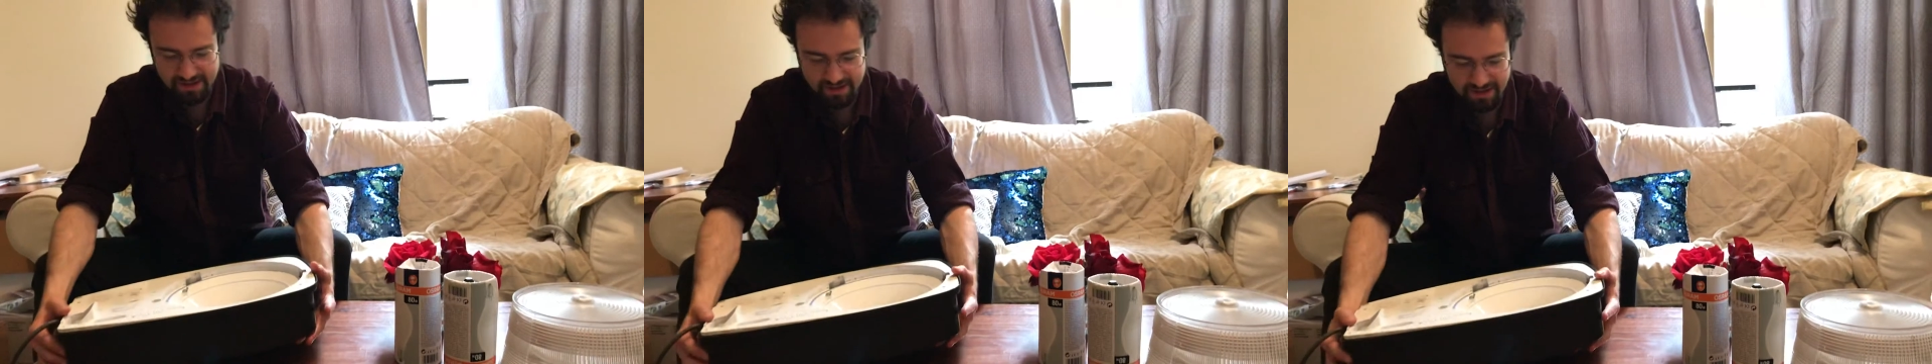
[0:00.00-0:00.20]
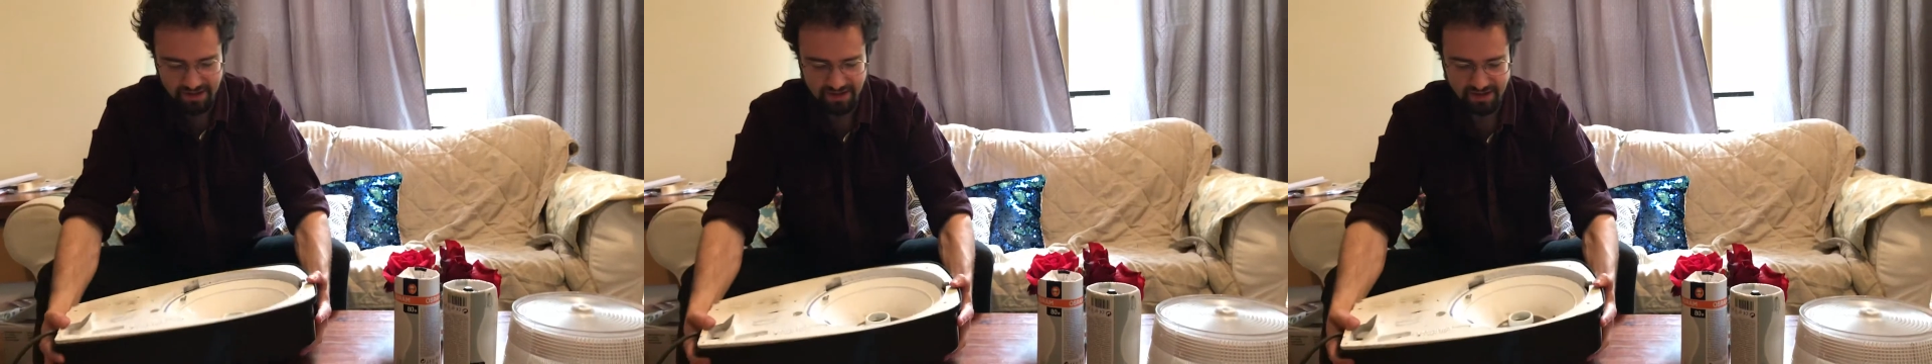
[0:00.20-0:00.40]

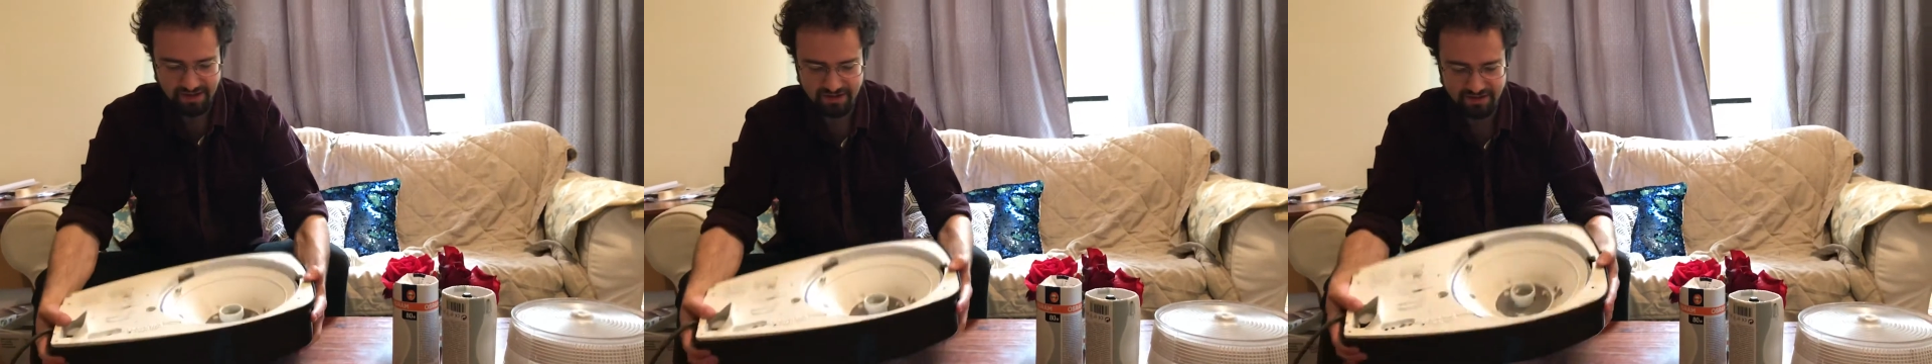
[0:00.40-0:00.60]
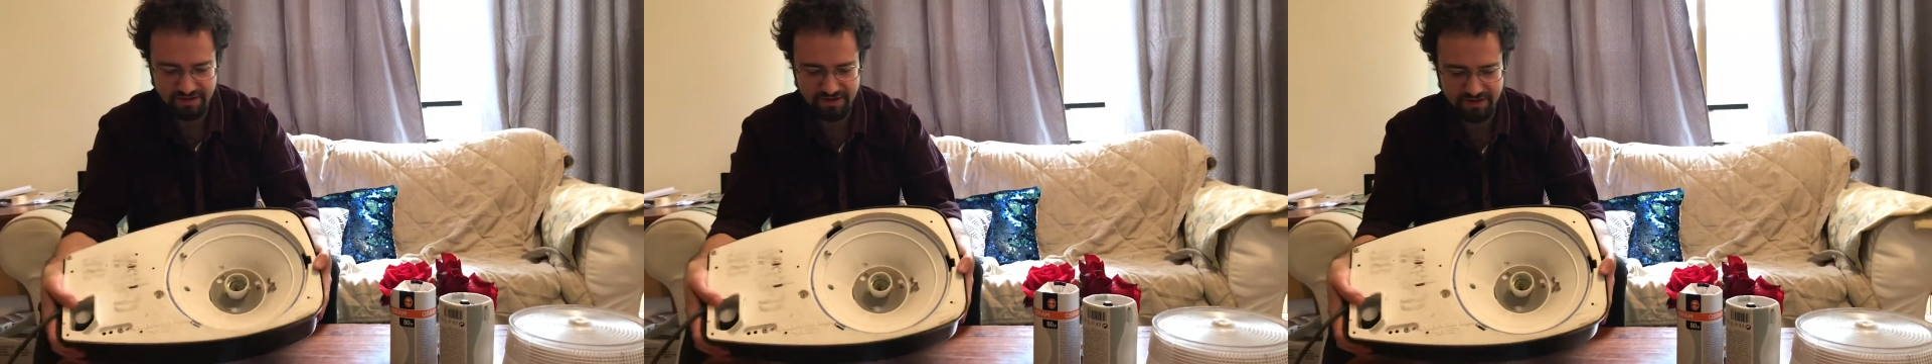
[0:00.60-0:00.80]
and
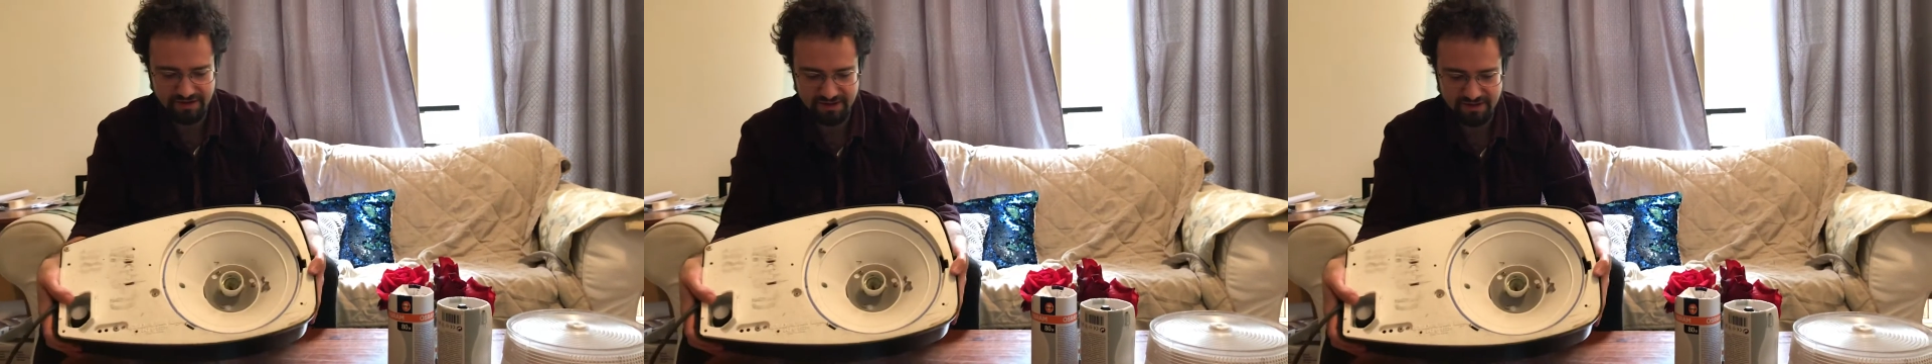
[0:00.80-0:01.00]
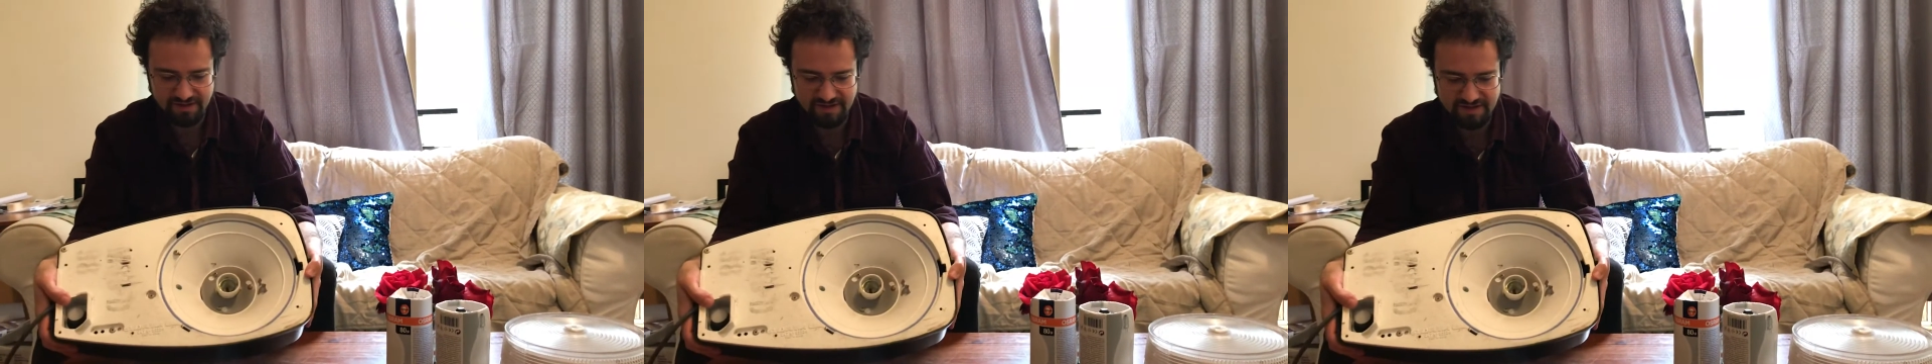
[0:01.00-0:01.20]

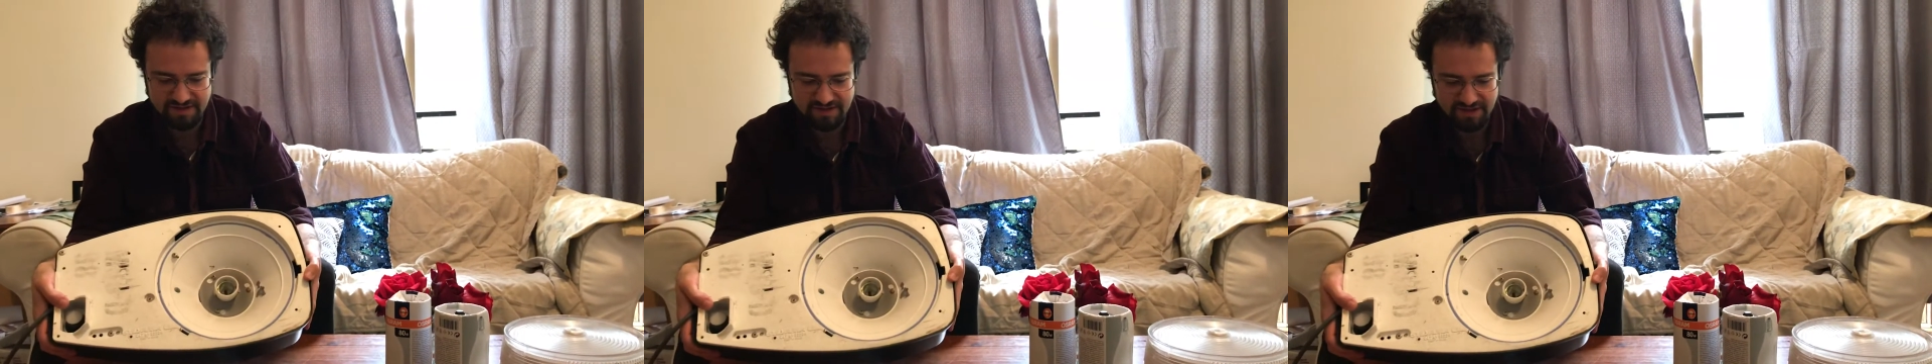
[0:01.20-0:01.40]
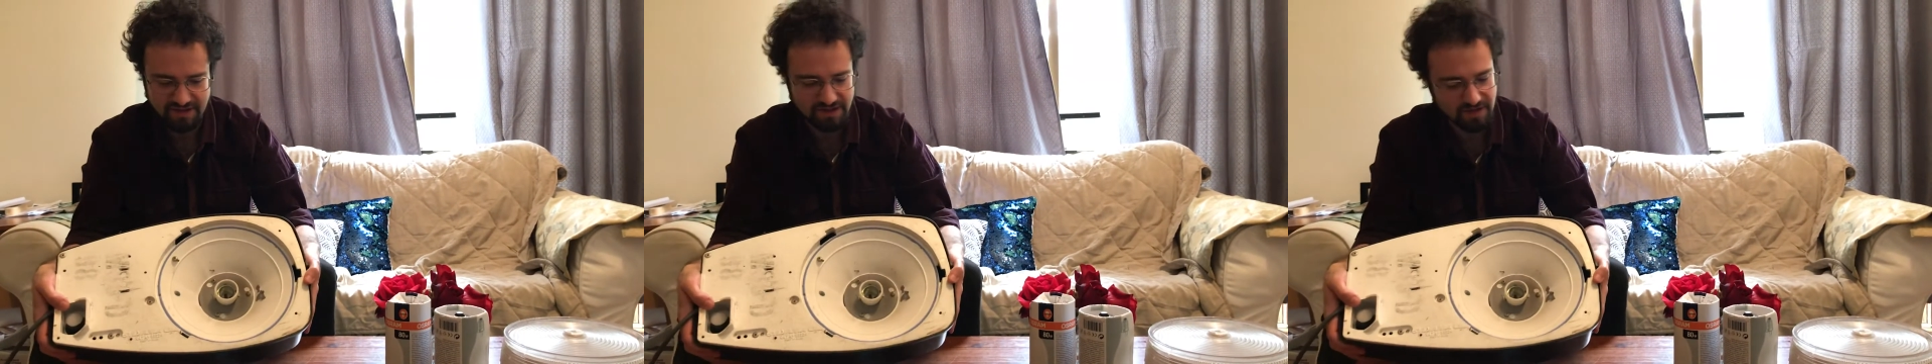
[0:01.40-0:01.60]
this
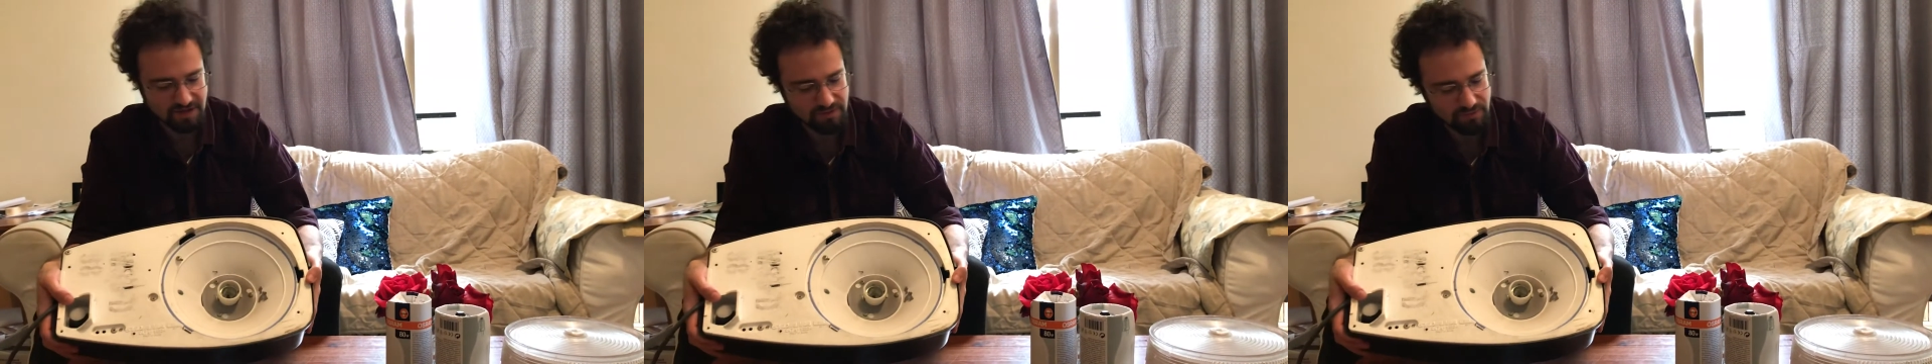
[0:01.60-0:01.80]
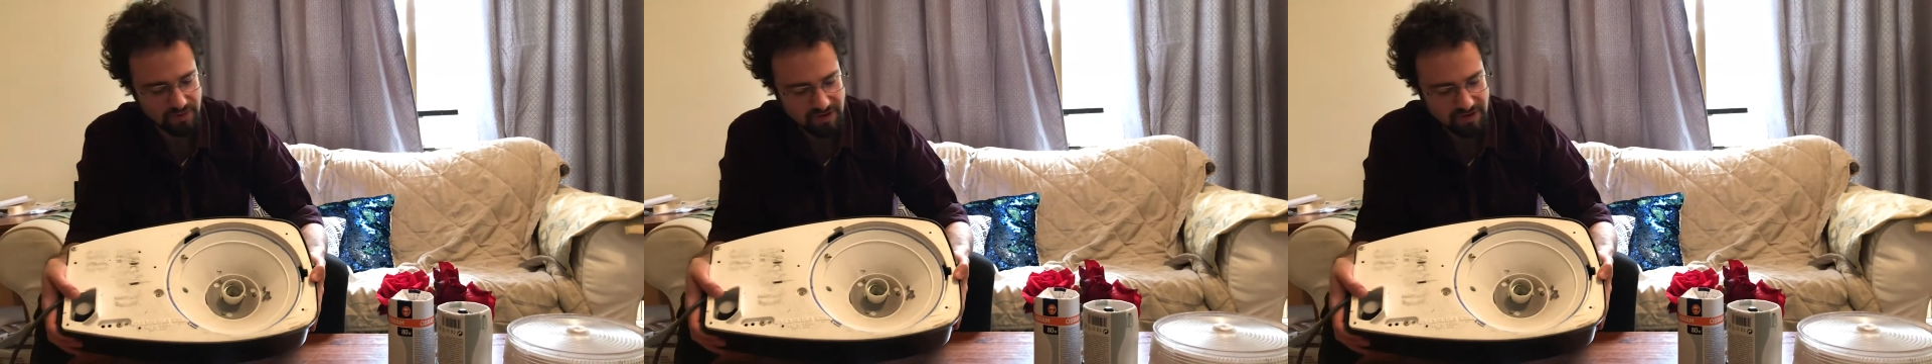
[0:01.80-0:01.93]
is where